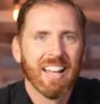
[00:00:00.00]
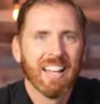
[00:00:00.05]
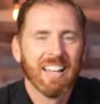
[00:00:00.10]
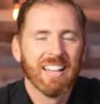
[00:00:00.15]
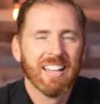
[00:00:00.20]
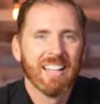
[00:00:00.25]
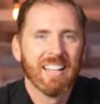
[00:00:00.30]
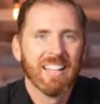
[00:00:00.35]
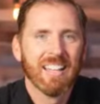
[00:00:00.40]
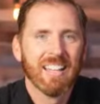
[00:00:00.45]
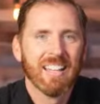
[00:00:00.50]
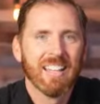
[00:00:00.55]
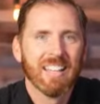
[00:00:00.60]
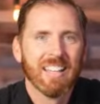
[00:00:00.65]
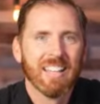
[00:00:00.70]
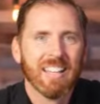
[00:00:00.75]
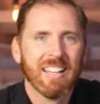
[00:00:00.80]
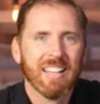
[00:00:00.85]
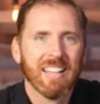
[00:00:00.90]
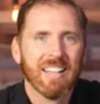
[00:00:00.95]

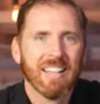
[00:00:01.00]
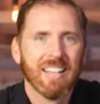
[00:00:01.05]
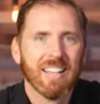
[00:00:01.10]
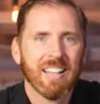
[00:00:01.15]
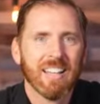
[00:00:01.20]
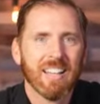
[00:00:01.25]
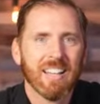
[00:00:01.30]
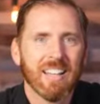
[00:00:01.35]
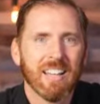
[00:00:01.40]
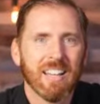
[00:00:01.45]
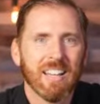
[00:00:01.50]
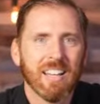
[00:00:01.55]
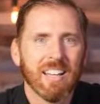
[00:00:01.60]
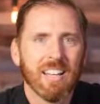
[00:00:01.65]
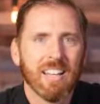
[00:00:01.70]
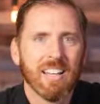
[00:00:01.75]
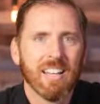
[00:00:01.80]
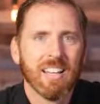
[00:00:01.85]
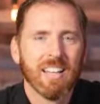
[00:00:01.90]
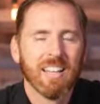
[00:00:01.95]

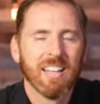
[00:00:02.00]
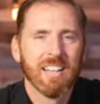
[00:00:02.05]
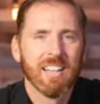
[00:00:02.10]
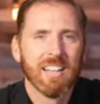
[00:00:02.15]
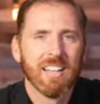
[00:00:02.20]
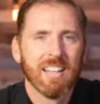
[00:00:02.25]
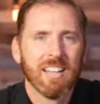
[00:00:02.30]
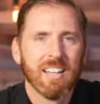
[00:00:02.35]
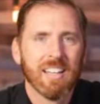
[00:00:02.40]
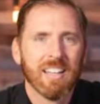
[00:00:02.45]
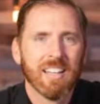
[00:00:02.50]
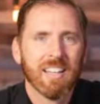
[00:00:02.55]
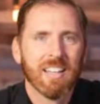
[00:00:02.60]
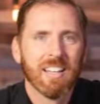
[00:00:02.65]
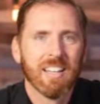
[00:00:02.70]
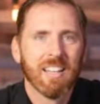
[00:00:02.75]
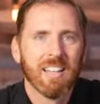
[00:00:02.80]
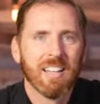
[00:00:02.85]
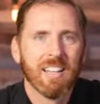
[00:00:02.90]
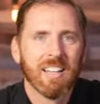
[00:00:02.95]

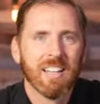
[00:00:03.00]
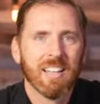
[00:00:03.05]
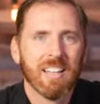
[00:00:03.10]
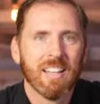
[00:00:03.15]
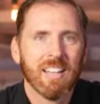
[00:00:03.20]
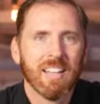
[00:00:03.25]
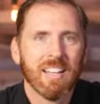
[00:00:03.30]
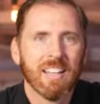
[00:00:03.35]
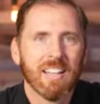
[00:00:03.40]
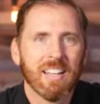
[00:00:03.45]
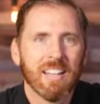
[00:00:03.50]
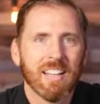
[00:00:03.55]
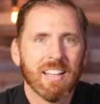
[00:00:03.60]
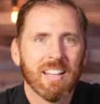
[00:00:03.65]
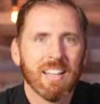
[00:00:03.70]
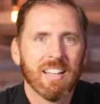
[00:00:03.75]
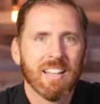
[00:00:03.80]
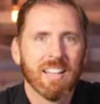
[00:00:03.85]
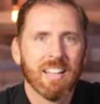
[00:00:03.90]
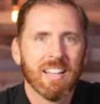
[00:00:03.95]

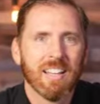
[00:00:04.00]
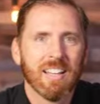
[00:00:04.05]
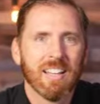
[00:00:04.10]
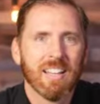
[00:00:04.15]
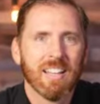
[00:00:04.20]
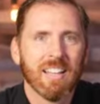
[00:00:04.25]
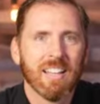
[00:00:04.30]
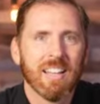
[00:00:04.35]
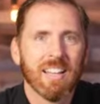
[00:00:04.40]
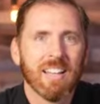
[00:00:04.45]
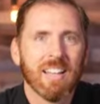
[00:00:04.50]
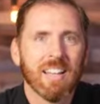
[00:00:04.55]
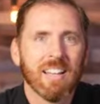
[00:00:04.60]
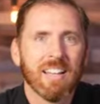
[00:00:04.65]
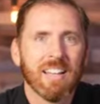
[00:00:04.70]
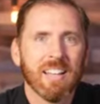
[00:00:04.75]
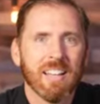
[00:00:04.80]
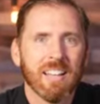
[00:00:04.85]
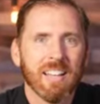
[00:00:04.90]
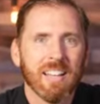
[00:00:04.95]

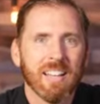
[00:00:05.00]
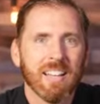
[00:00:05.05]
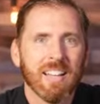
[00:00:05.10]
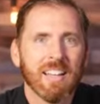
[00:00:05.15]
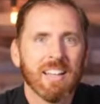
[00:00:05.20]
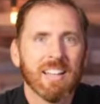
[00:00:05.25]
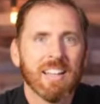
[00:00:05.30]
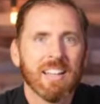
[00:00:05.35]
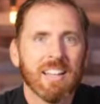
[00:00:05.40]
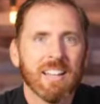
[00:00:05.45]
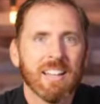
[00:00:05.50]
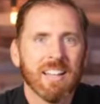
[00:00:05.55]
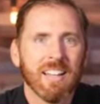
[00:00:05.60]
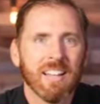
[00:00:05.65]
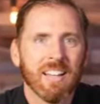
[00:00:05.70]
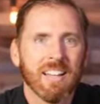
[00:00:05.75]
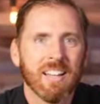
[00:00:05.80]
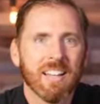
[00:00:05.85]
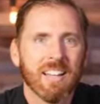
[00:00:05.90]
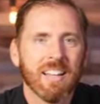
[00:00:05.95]

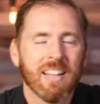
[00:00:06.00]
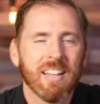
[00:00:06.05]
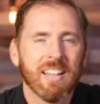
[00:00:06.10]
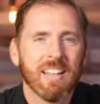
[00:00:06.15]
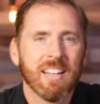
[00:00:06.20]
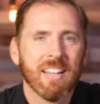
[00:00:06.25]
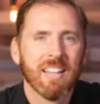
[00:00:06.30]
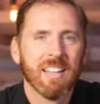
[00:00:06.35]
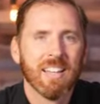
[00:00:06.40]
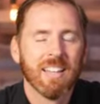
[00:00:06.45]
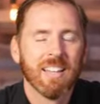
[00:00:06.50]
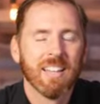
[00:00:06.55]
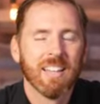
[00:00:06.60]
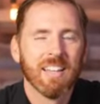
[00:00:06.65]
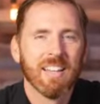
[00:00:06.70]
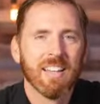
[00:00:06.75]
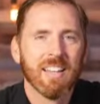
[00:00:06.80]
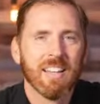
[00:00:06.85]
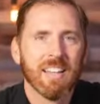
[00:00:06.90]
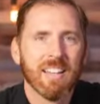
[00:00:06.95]

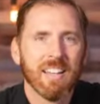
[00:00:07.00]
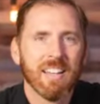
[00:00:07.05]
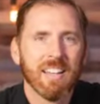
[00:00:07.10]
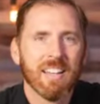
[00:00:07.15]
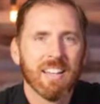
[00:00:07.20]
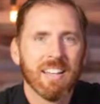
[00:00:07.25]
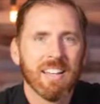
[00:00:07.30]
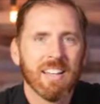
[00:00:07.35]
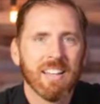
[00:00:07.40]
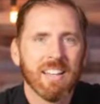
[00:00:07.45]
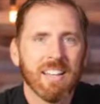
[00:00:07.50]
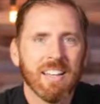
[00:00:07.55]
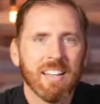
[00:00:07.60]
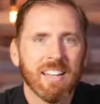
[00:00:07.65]
No words are spoken by the person on screen.